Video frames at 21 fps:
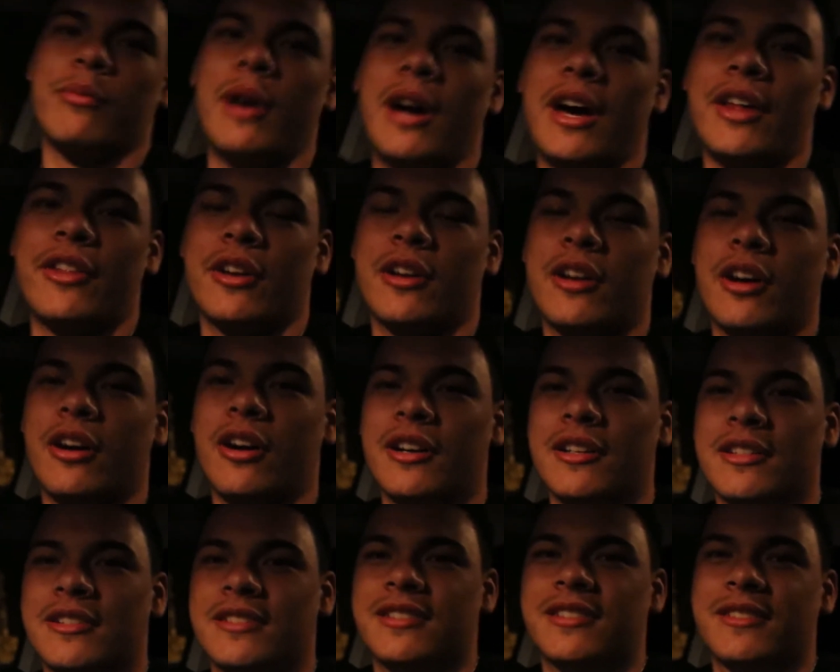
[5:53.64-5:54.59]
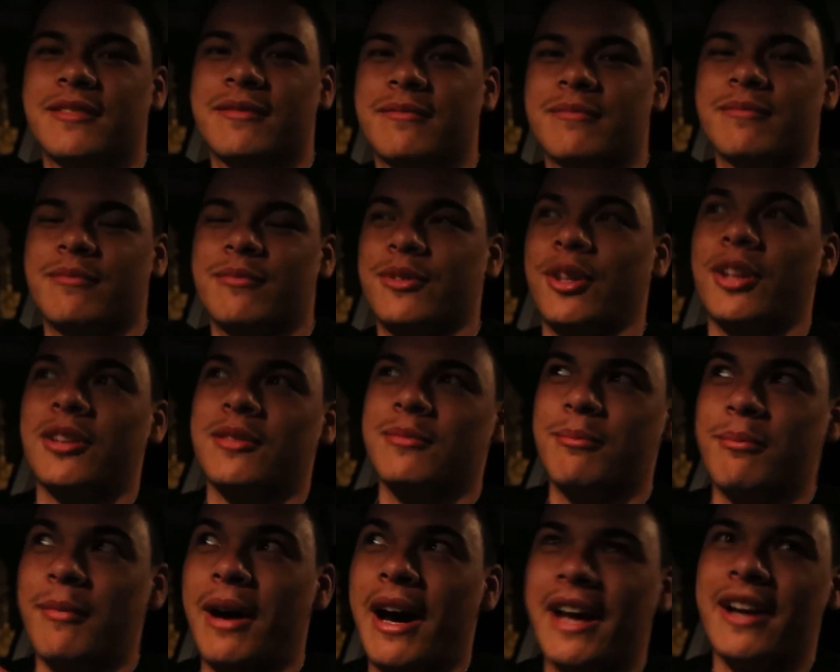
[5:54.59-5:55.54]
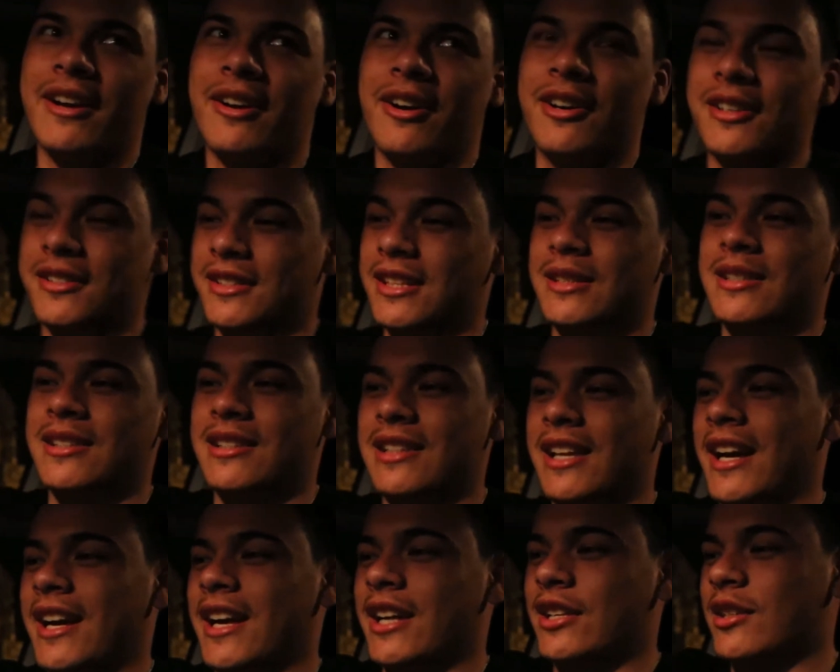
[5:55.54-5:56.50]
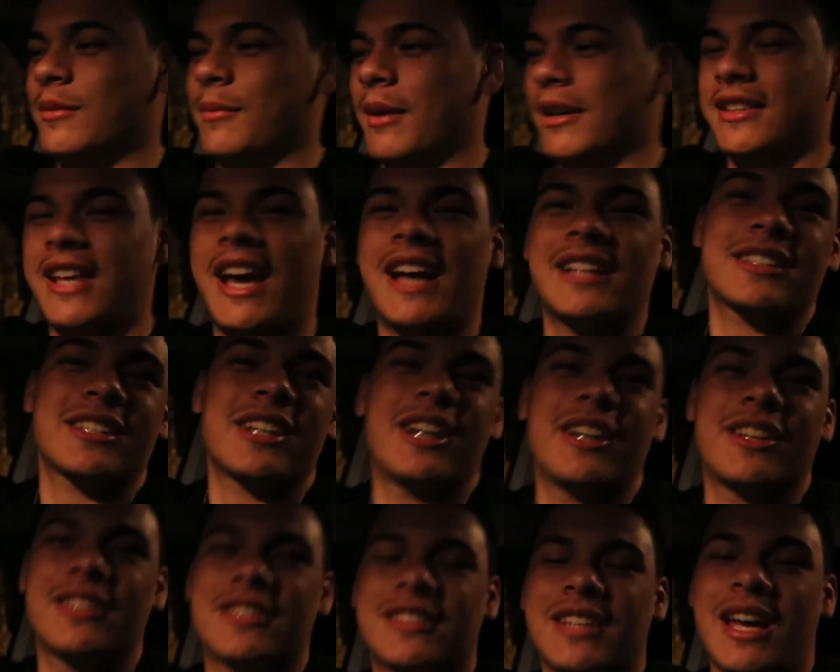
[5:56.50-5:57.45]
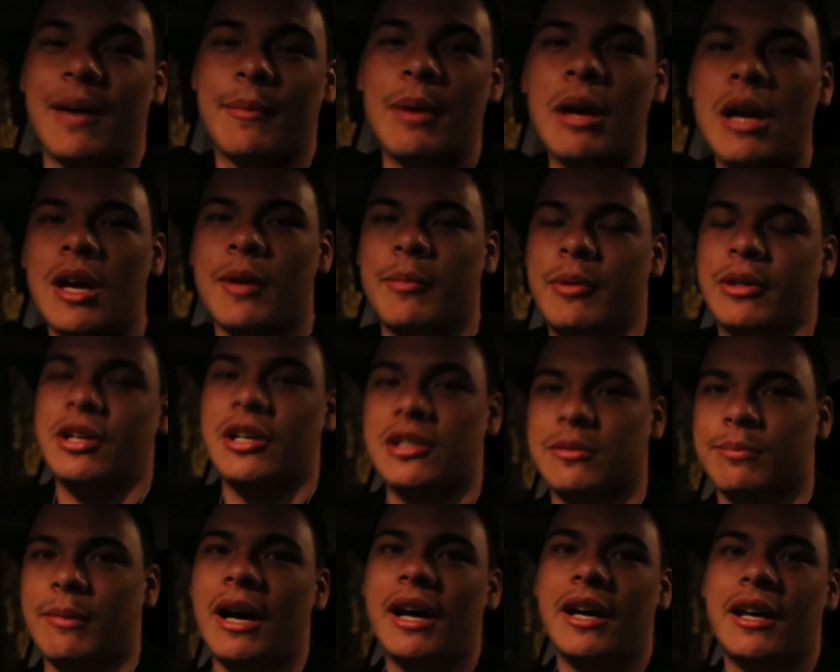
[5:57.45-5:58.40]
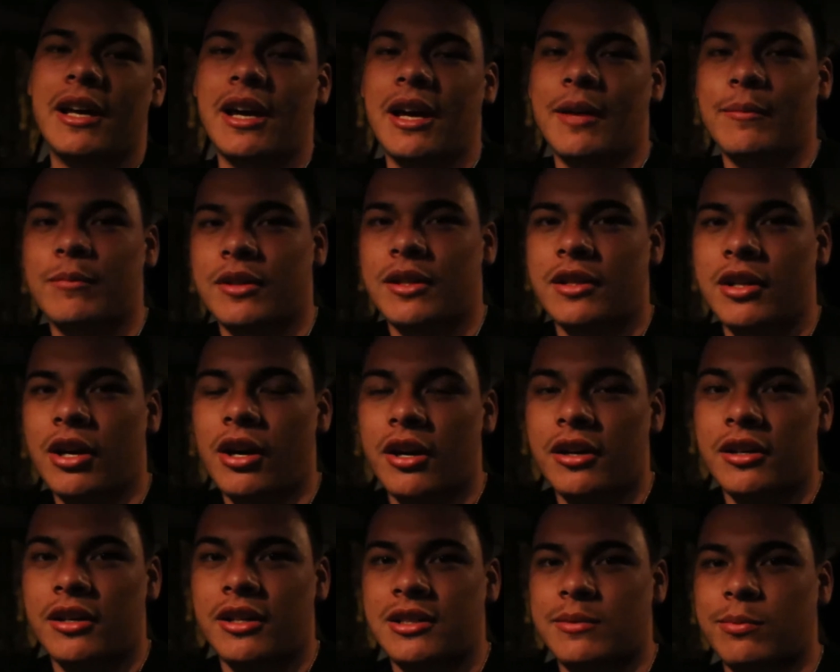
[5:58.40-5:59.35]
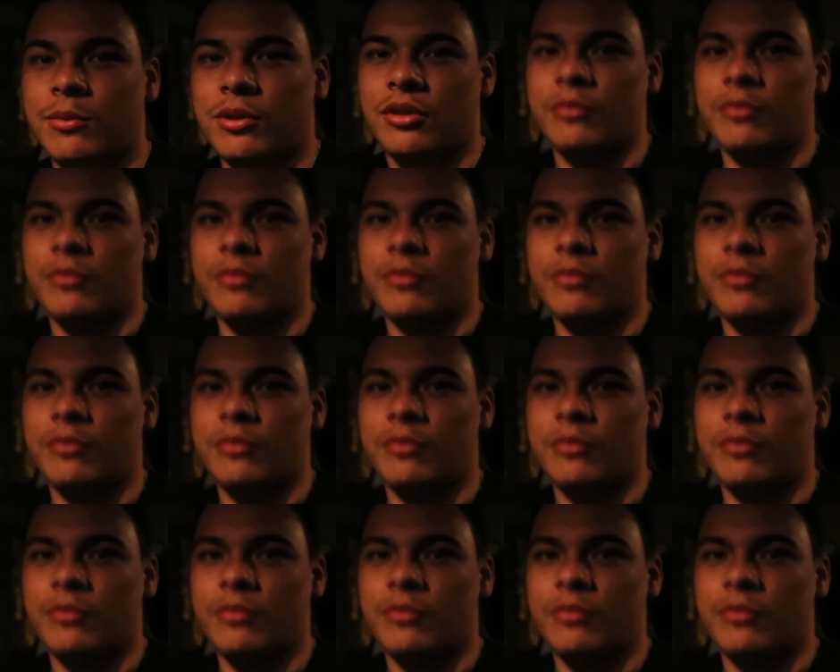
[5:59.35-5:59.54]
my other cars. Not my cars, this is like actually my dad's car this time because my um, the car needs more